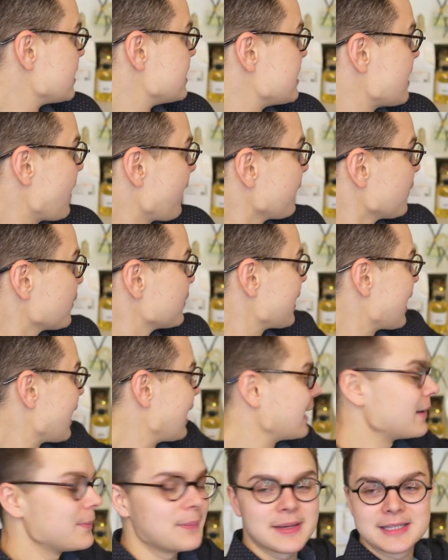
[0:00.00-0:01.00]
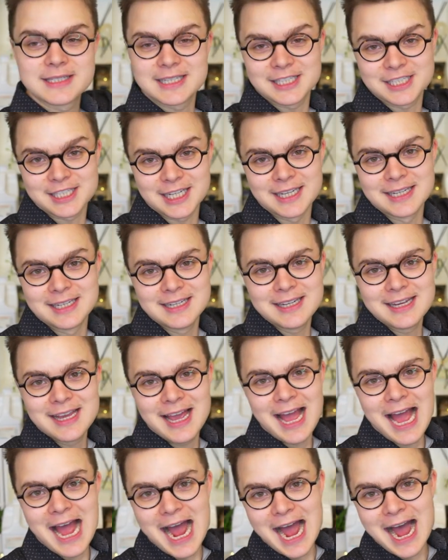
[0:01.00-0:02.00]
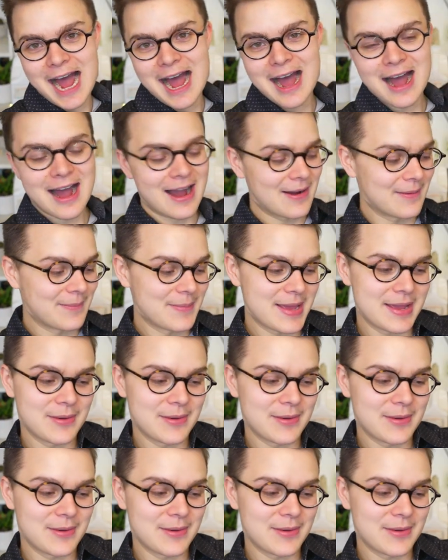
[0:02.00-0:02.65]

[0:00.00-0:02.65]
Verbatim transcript: number nine position, um,